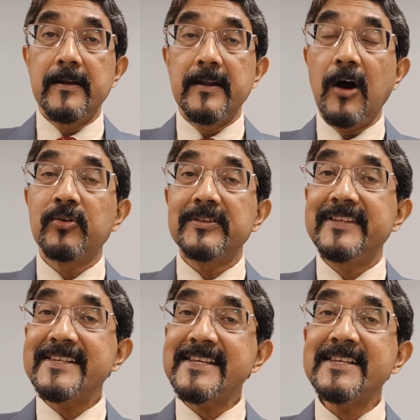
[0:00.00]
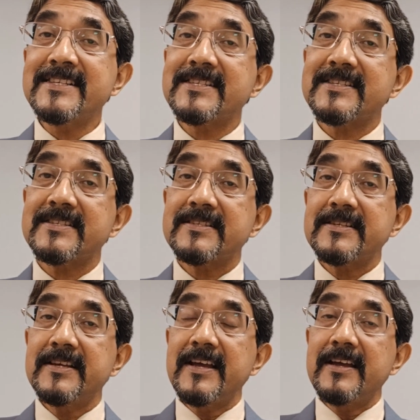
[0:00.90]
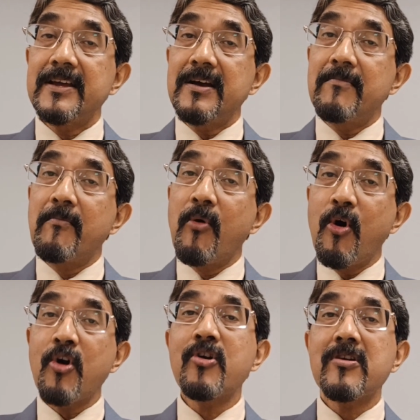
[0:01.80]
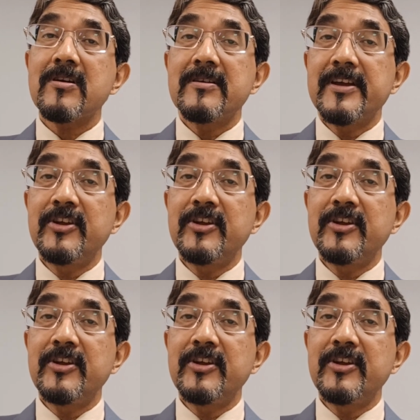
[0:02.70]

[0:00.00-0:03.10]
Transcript: Now, this is more,